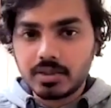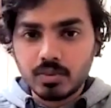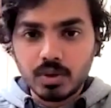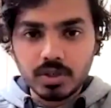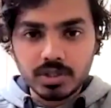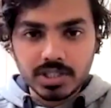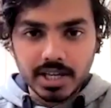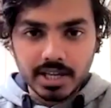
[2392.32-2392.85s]
I just
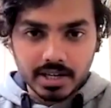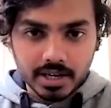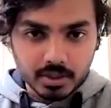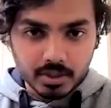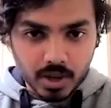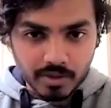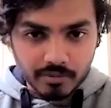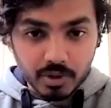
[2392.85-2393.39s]
want to say
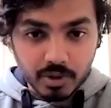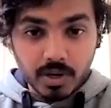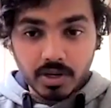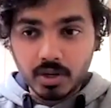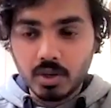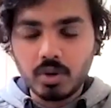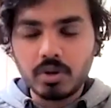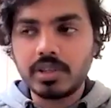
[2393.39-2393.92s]
to
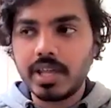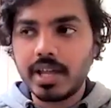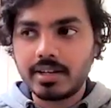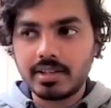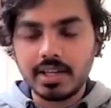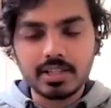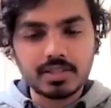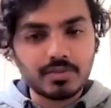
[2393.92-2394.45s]
everyone, don't
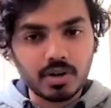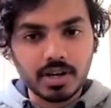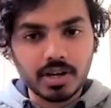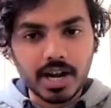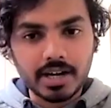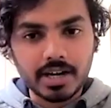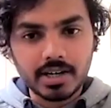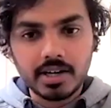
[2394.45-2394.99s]
take things for
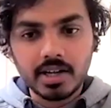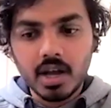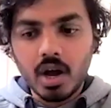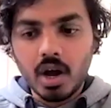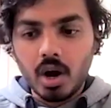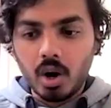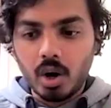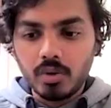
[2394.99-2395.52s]
granted.
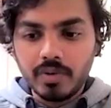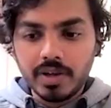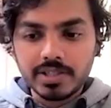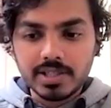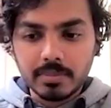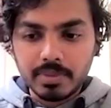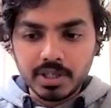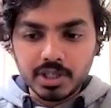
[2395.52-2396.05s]

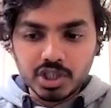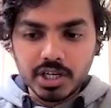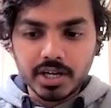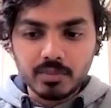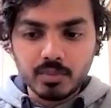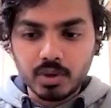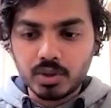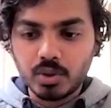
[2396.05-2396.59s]
Always appreciate.
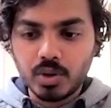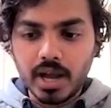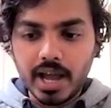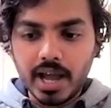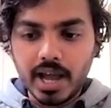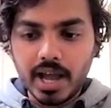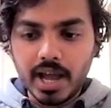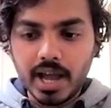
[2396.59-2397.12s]

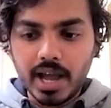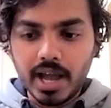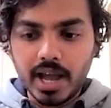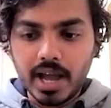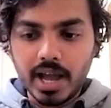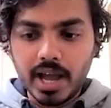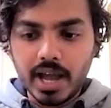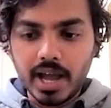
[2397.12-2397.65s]

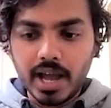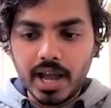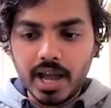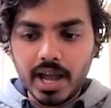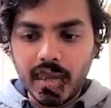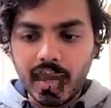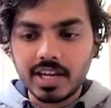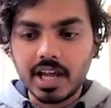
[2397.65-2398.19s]
This
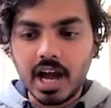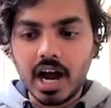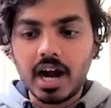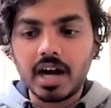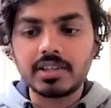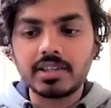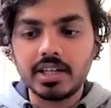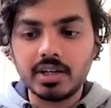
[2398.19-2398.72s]
is a very
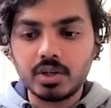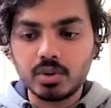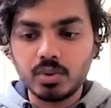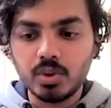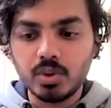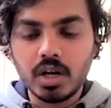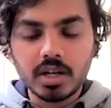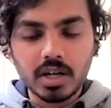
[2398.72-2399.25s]
hard thing
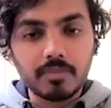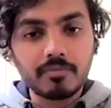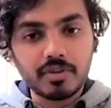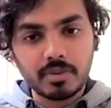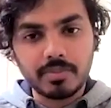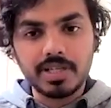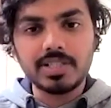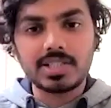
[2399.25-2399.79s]
to come
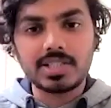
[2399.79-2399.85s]
from